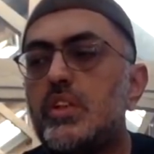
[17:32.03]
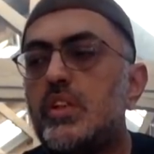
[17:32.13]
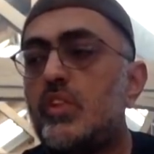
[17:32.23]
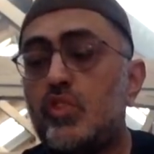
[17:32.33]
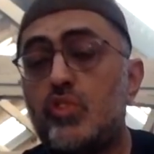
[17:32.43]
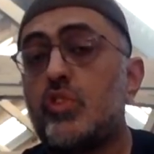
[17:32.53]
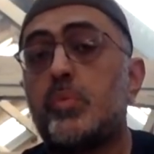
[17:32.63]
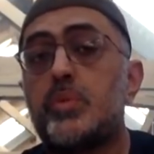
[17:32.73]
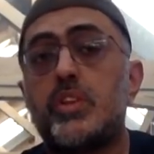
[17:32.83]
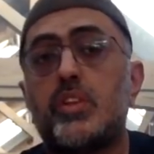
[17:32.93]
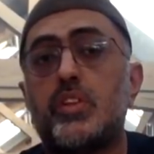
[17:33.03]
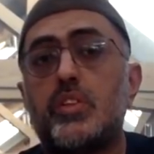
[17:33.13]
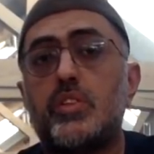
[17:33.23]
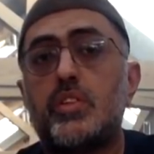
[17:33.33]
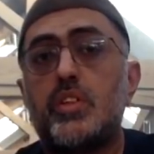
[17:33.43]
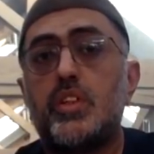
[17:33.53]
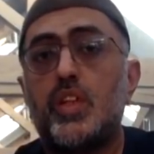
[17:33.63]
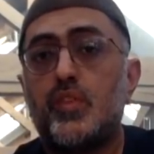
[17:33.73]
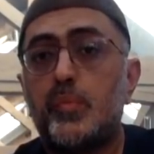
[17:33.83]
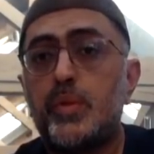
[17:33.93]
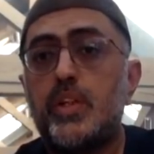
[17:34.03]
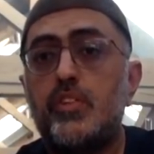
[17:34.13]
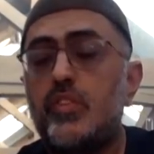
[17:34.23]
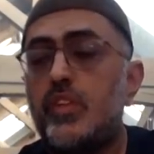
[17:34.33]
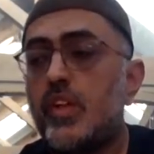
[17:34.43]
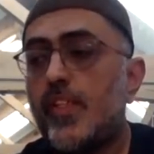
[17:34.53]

He should stop reading. If a person